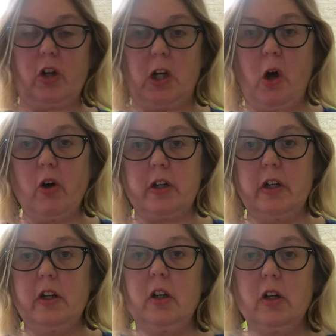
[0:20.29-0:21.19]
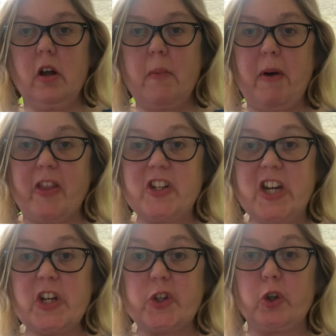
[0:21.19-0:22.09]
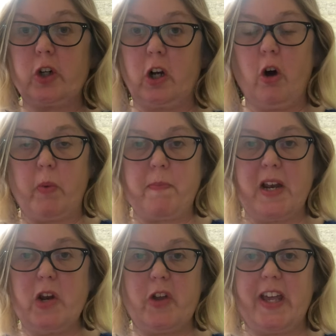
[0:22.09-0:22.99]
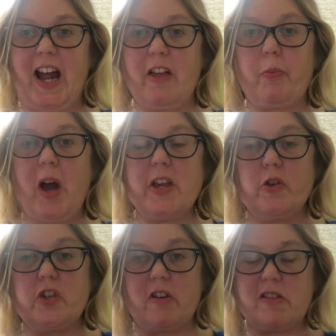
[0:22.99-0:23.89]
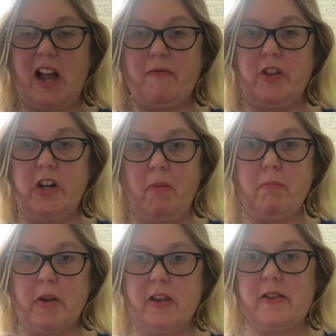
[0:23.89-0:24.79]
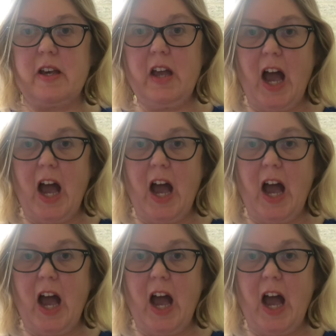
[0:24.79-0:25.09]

clock. But the digital clock we've been looking at is where you just have the numbers,